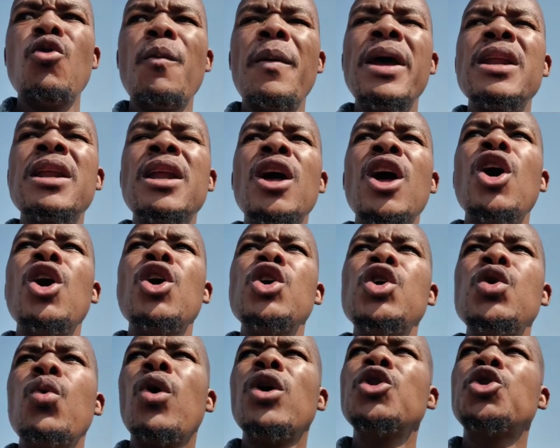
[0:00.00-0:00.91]
woman
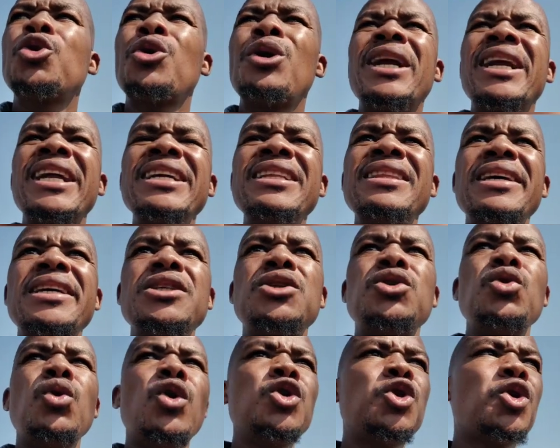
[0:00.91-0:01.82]
you won't tolerate
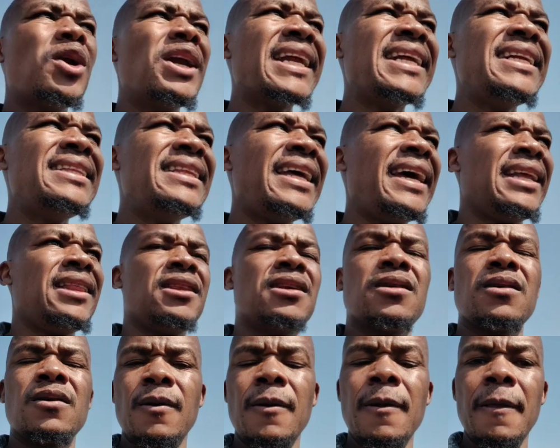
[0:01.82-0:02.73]
this, you won't tolerate that.
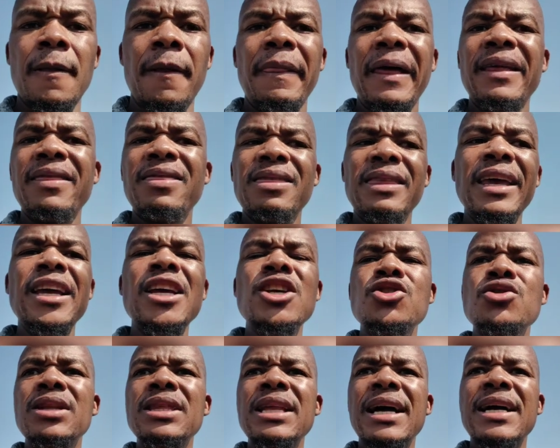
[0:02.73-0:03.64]
That thing
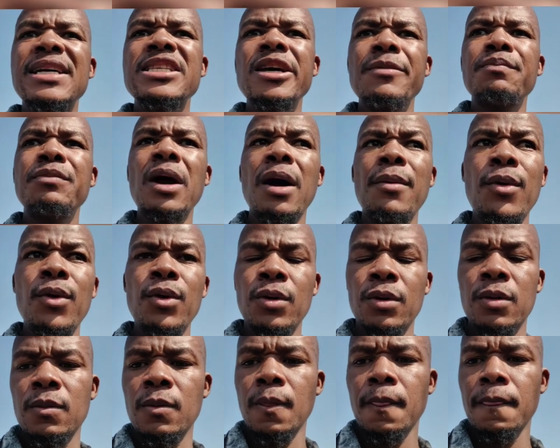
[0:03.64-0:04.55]
is not acceptable.